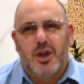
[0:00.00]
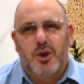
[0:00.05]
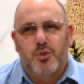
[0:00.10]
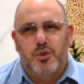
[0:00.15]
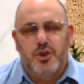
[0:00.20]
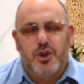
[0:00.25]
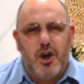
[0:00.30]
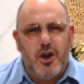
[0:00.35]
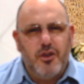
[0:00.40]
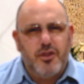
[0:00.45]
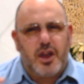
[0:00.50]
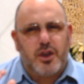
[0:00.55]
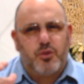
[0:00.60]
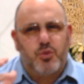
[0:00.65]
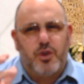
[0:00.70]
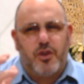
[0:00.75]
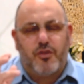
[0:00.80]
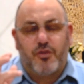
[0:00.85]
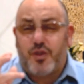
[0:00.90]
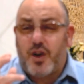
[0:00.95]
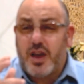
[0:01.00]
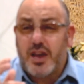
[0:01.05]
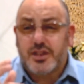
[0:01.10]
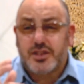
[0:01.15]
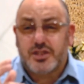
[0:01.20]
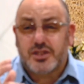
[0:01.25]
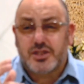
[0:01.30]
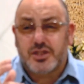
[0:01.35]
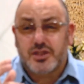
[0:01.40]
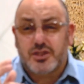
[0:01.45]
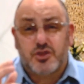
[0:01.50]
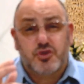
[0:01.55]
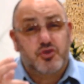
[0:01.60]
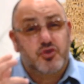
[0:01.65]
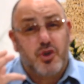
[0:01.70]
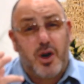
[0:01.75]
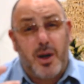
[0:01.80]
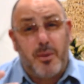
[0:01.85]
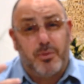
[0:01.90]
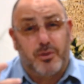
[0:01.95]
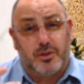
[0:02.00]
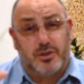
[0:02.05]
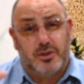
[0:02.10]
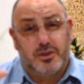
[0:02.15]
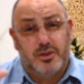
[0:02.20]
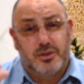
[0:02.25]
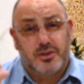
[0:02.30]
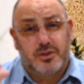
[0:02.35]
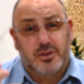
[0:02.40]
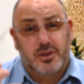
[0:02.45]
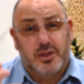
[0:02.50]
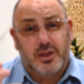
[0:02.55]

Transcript: We know that we face trouble